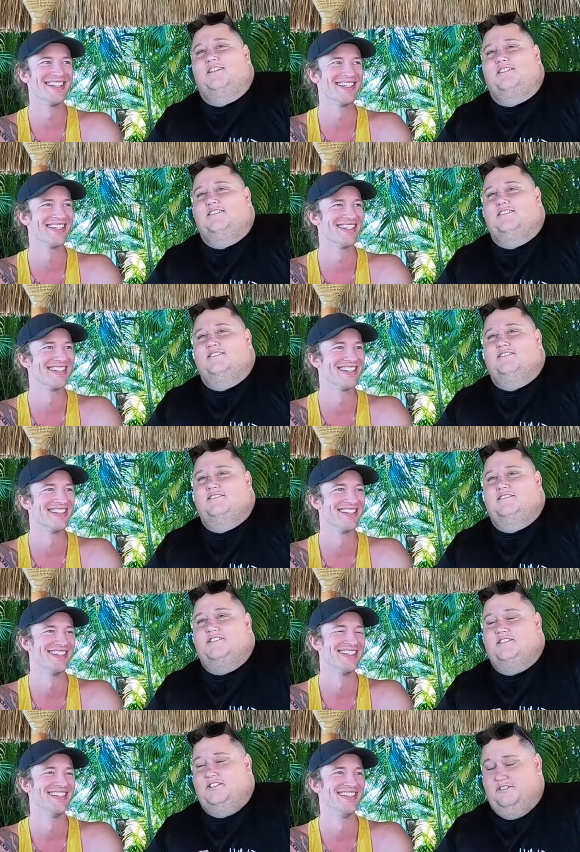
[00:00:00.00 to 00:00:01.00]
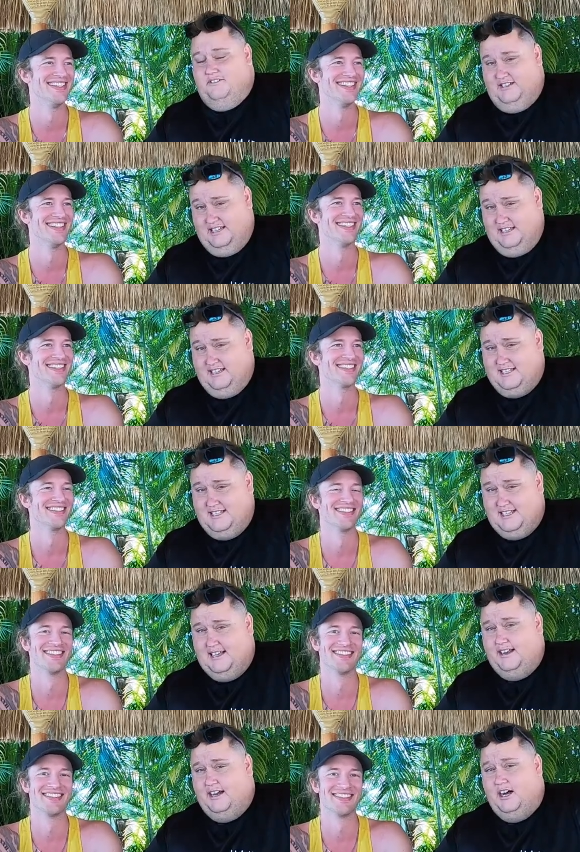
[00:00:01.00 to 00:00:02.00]
Speaker 1: but, dude, he is
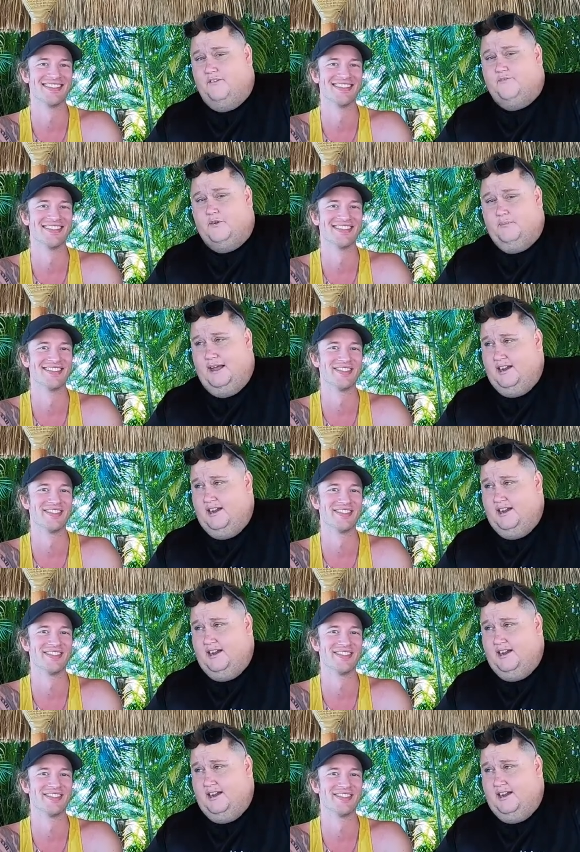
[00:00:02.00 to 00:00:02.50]
set up for